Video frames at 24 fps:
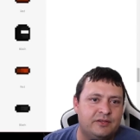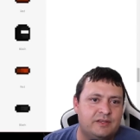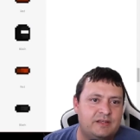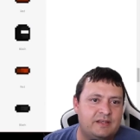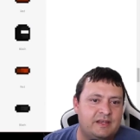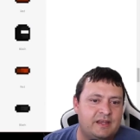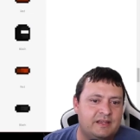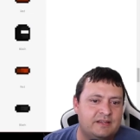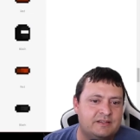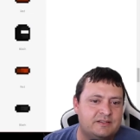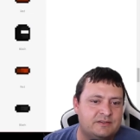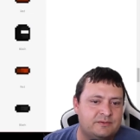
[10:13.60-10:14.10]

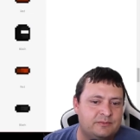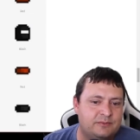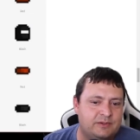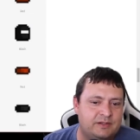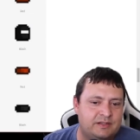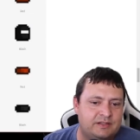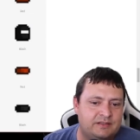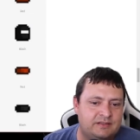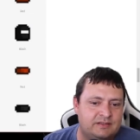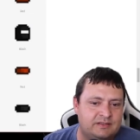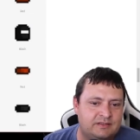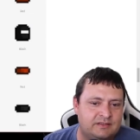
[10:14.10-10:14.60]
next
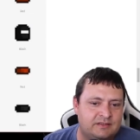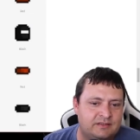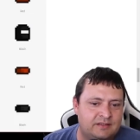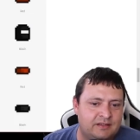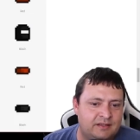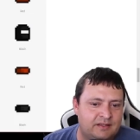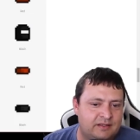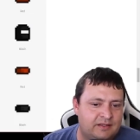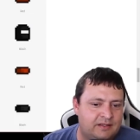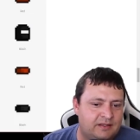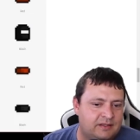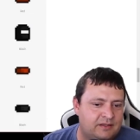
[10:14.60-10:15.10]
ones.
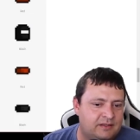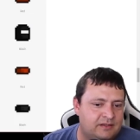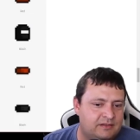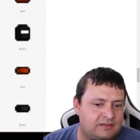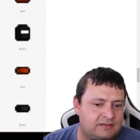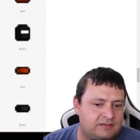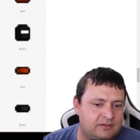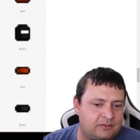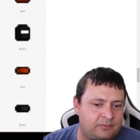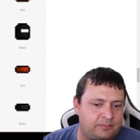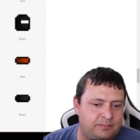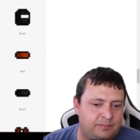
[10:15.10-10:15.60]

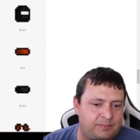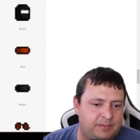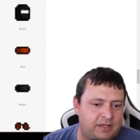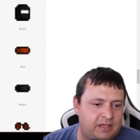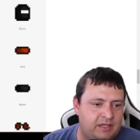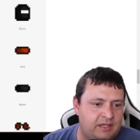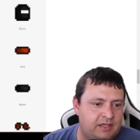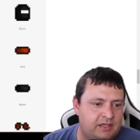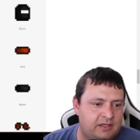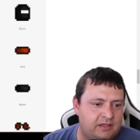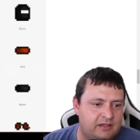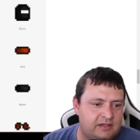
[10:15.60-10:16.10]
So
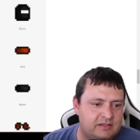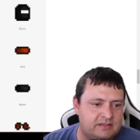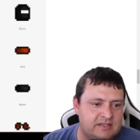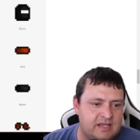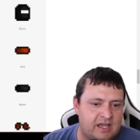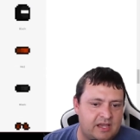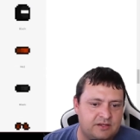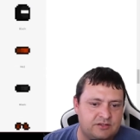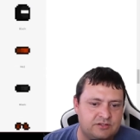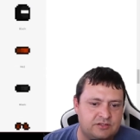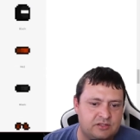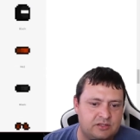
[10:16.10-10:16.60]
pink is
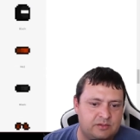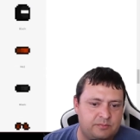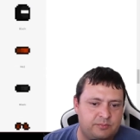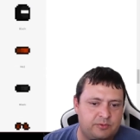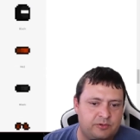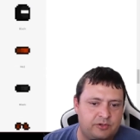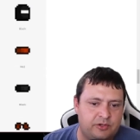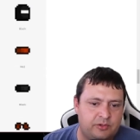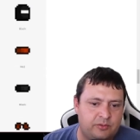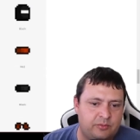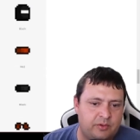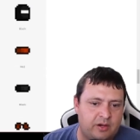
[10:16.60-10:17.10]
actually
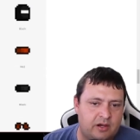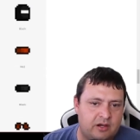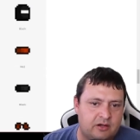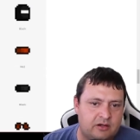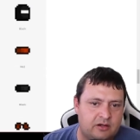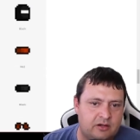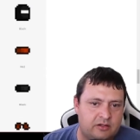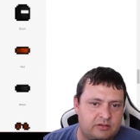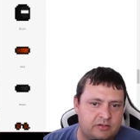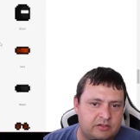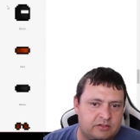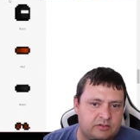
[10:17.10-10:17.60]
pretty rare
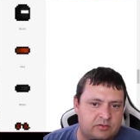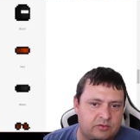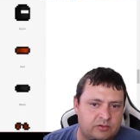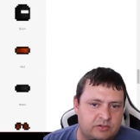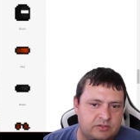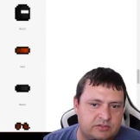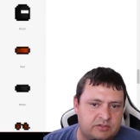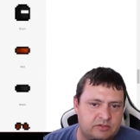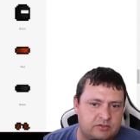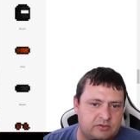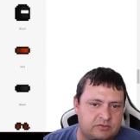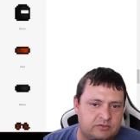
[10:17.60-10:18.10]
on the
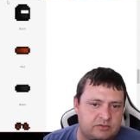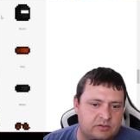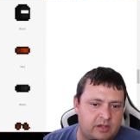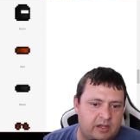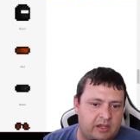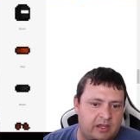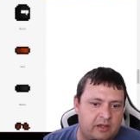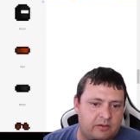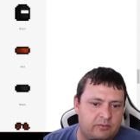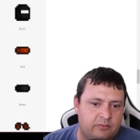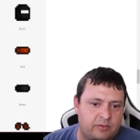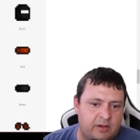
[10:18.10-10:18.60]
torso. So I
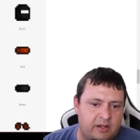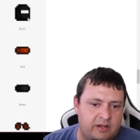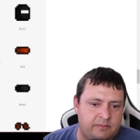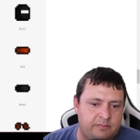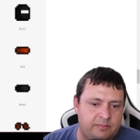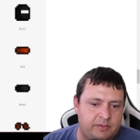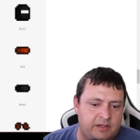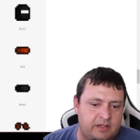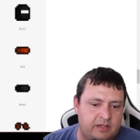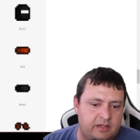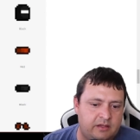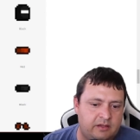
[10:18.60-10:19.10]
got red,
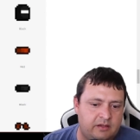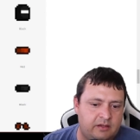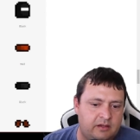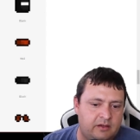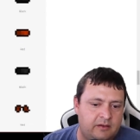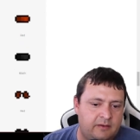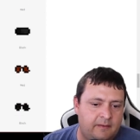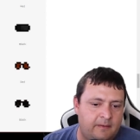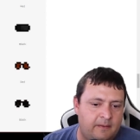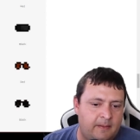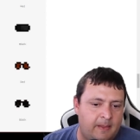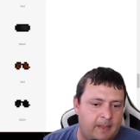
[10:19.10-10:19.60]
pink,
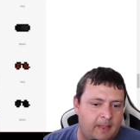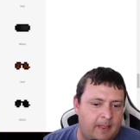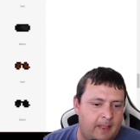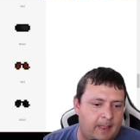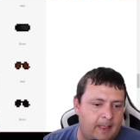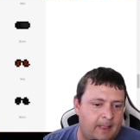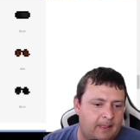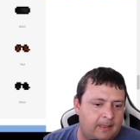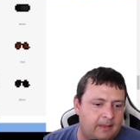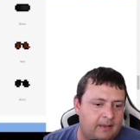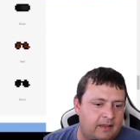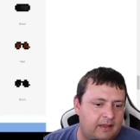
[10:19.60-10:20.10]

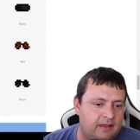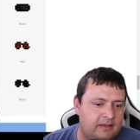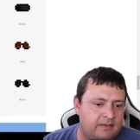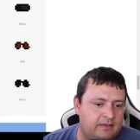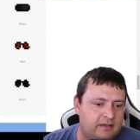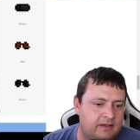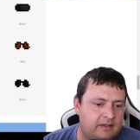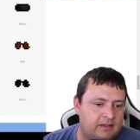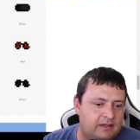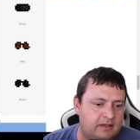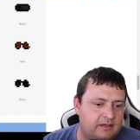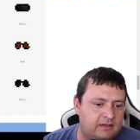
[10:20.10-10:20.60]
and
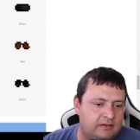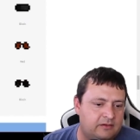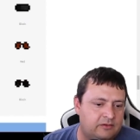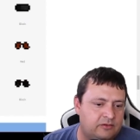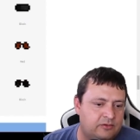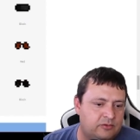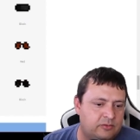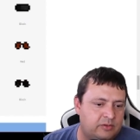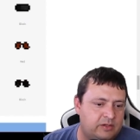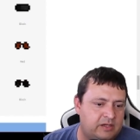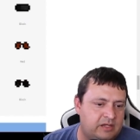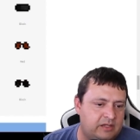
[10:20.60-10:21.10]
then
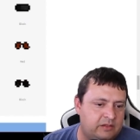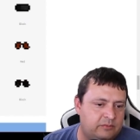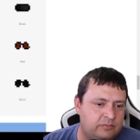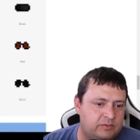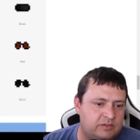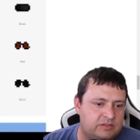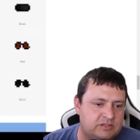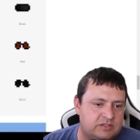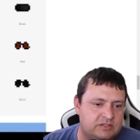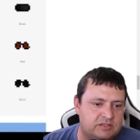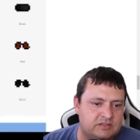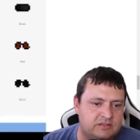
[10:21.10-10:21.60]
green,
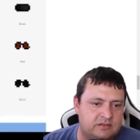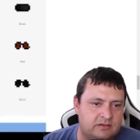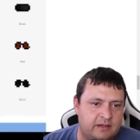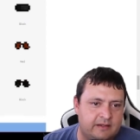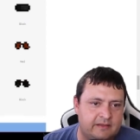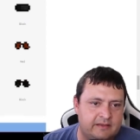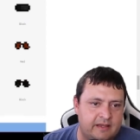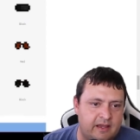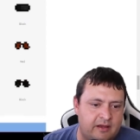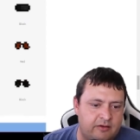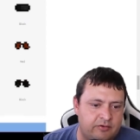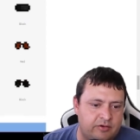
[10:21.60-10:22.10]
which is
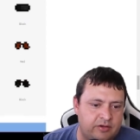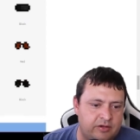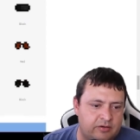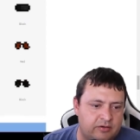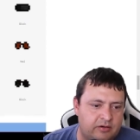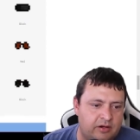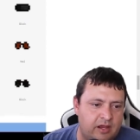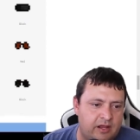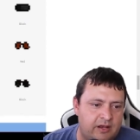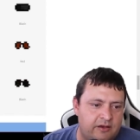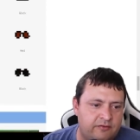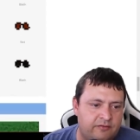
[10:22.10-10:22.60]
down here,
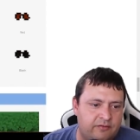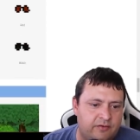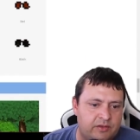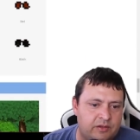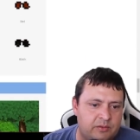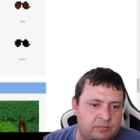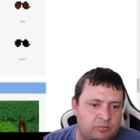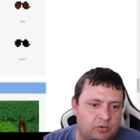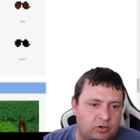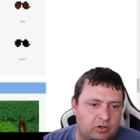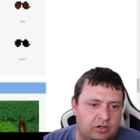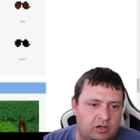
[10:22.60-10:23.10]
kind of on the
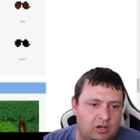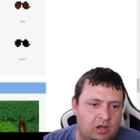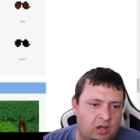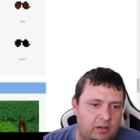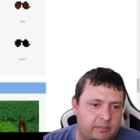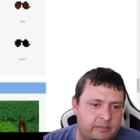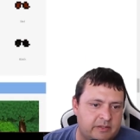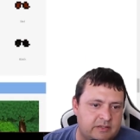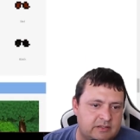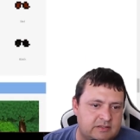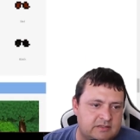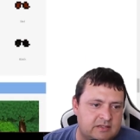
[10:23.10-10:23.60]
more
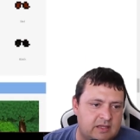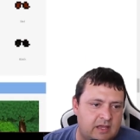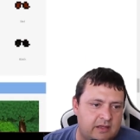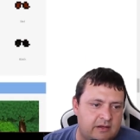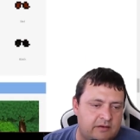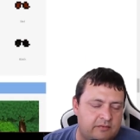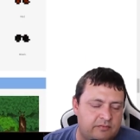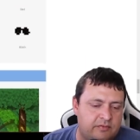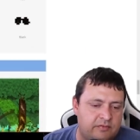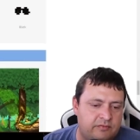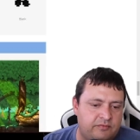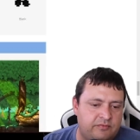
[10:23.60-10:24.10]
common side
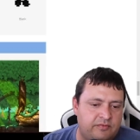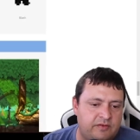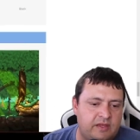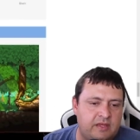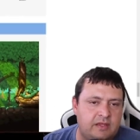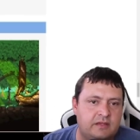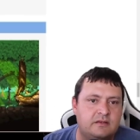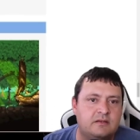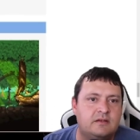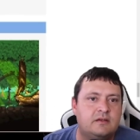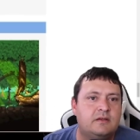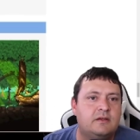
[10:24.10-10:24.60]
of the
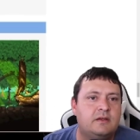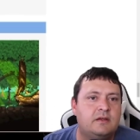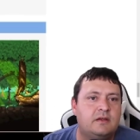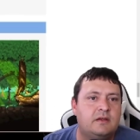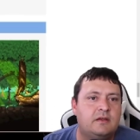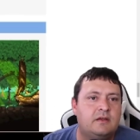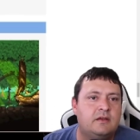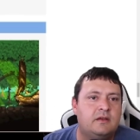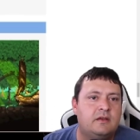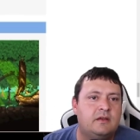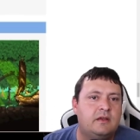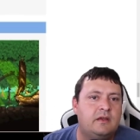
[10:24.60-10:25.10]
feet
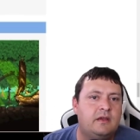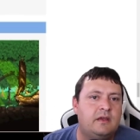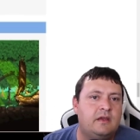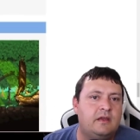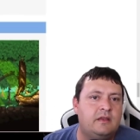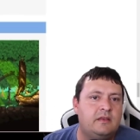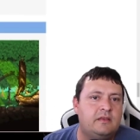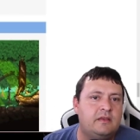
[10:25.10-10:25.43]
and